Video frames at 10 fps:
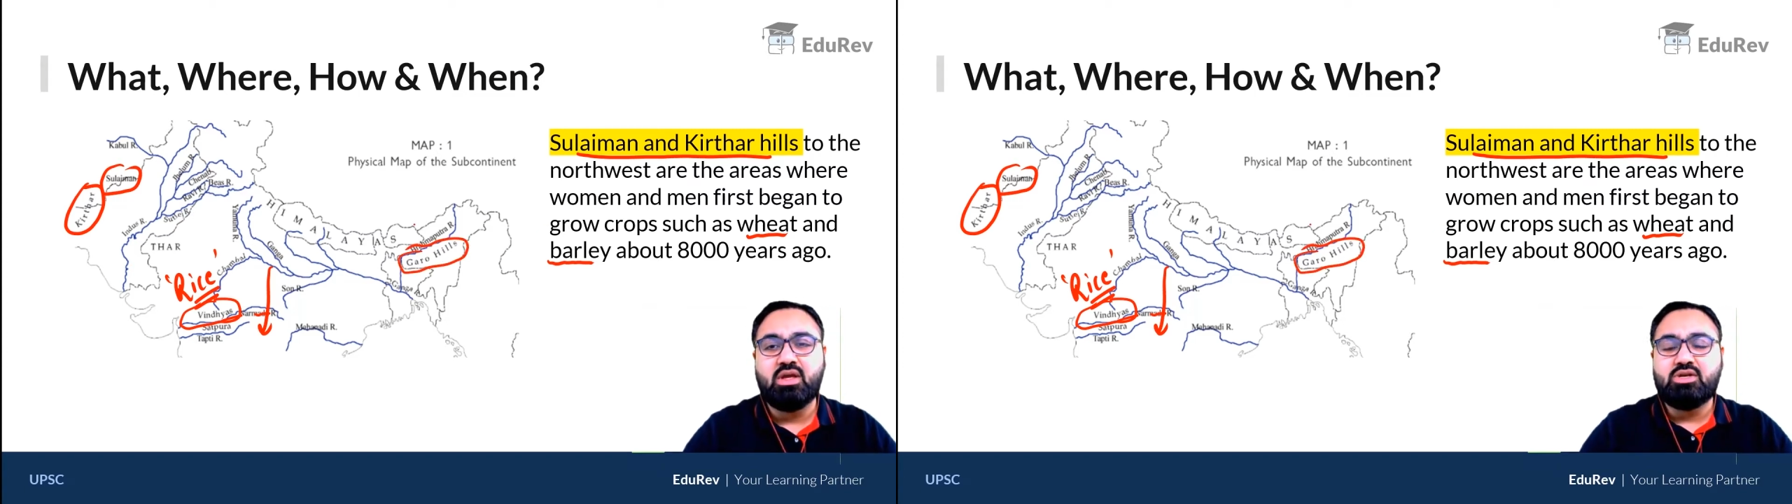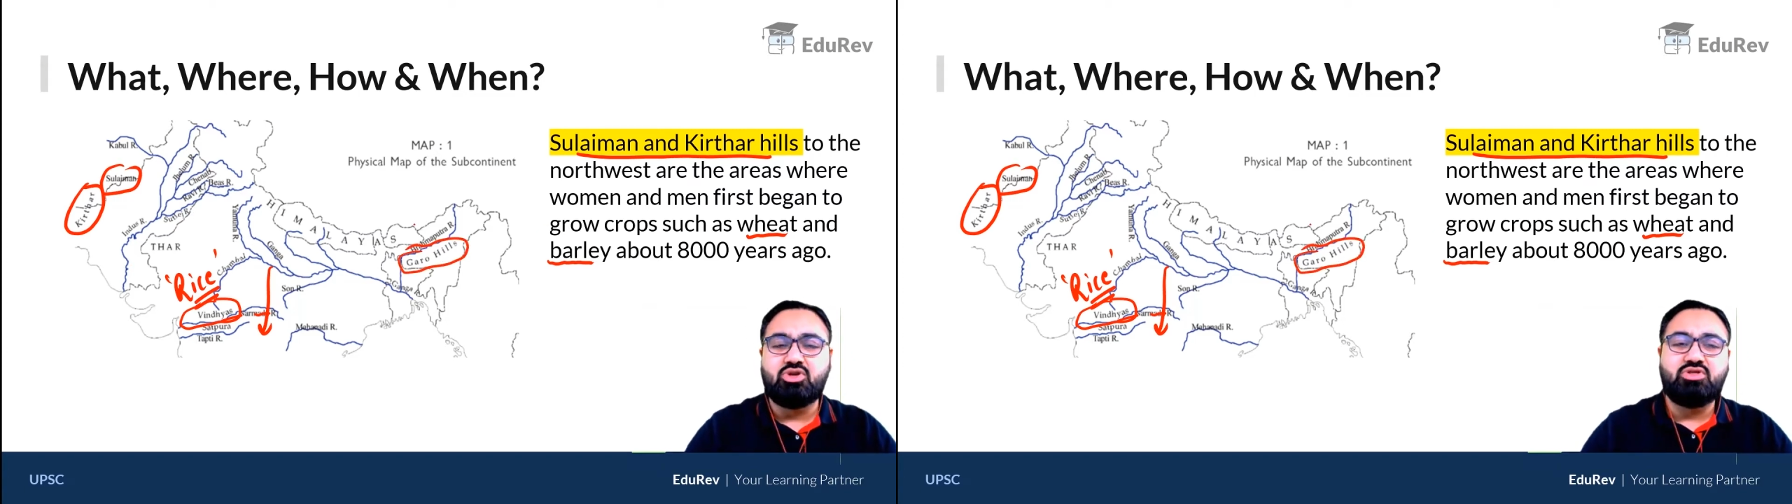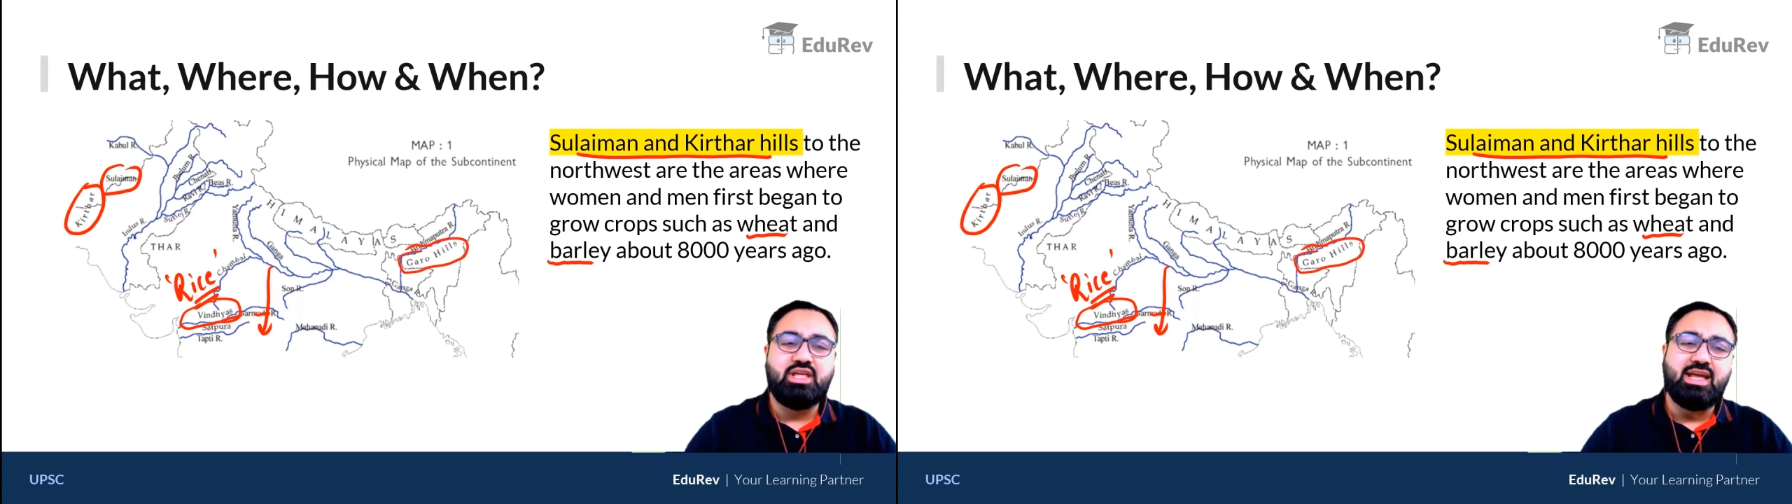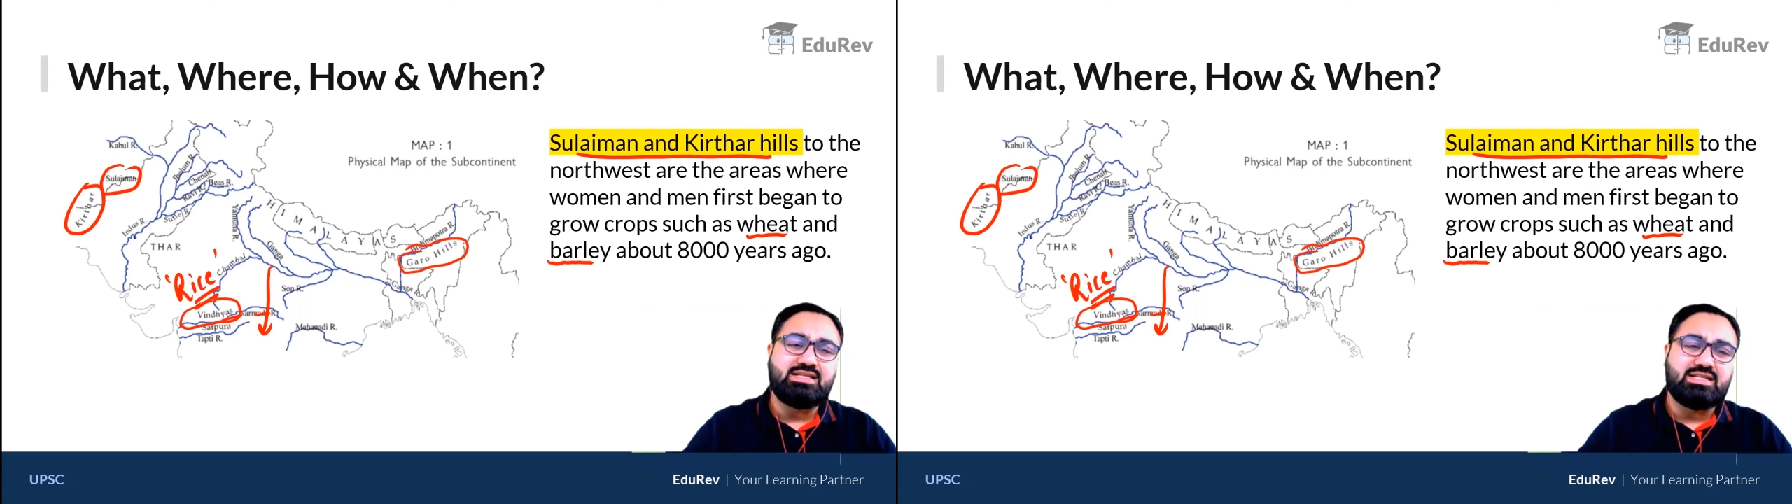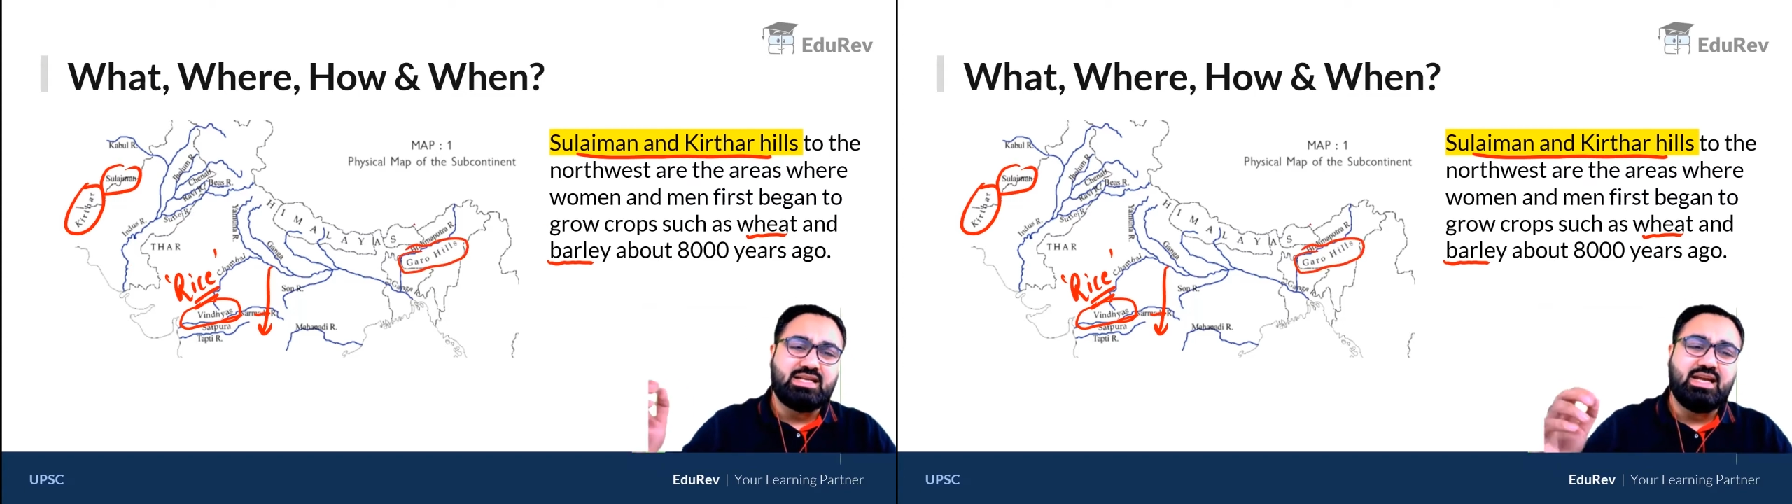So
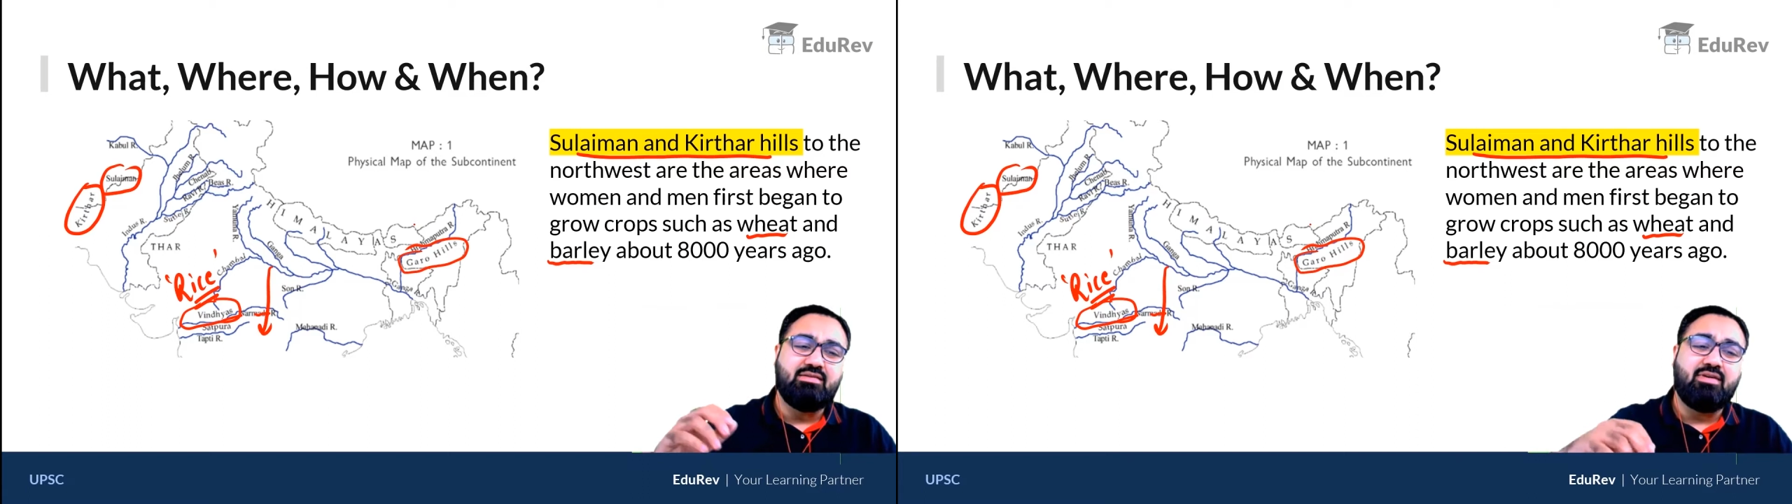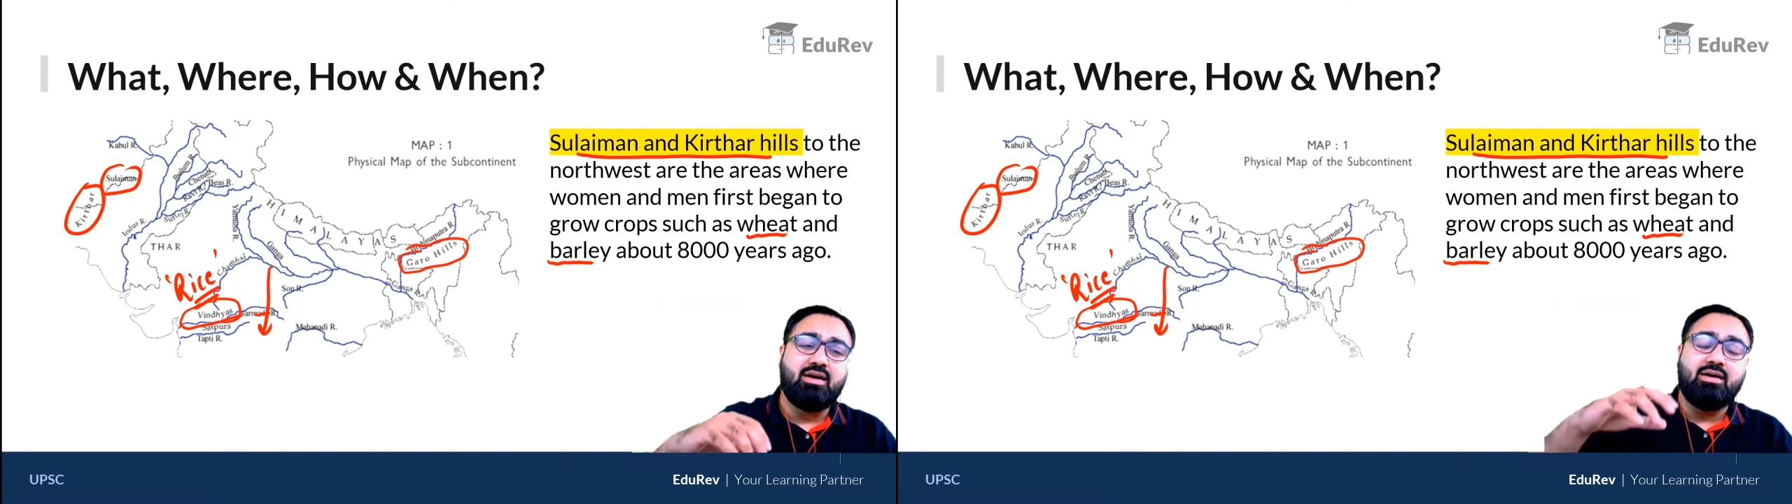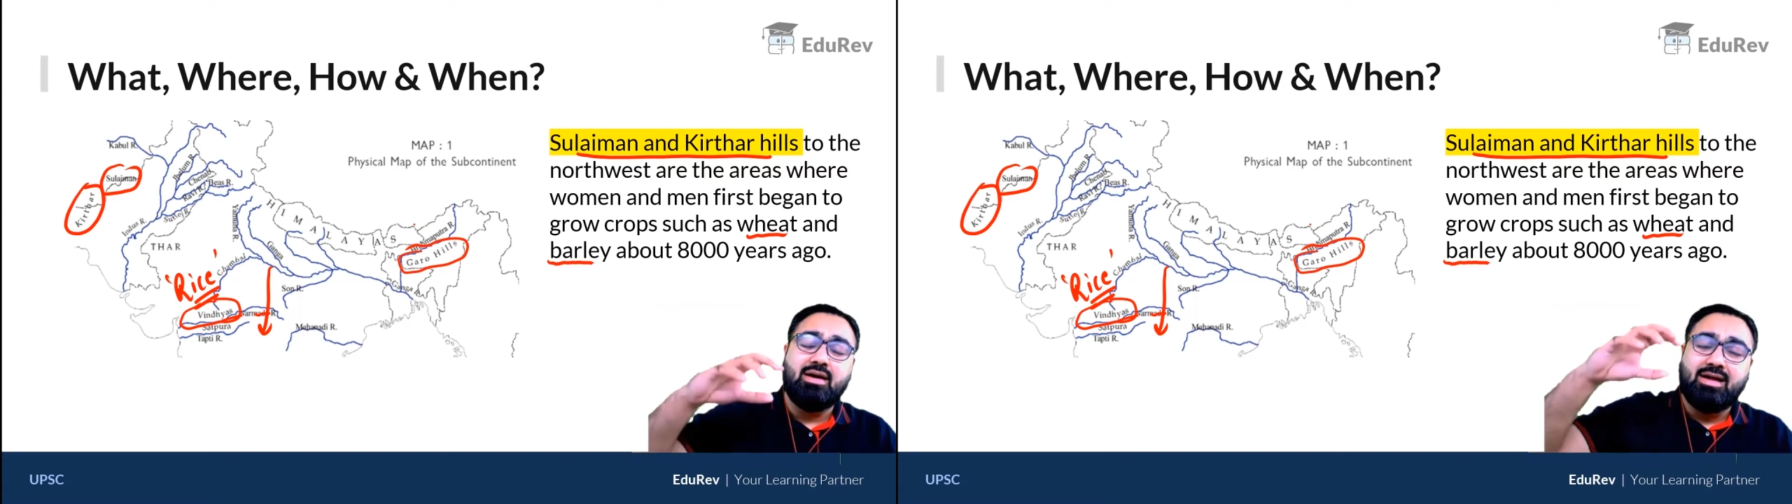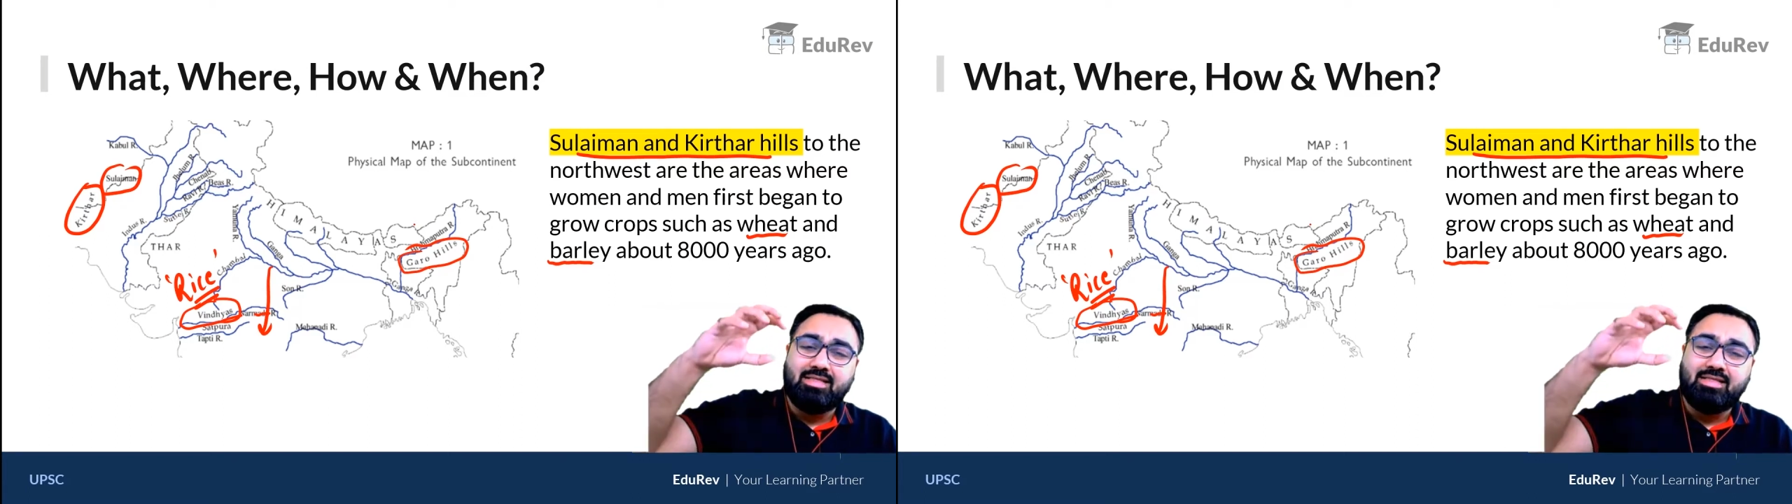these three were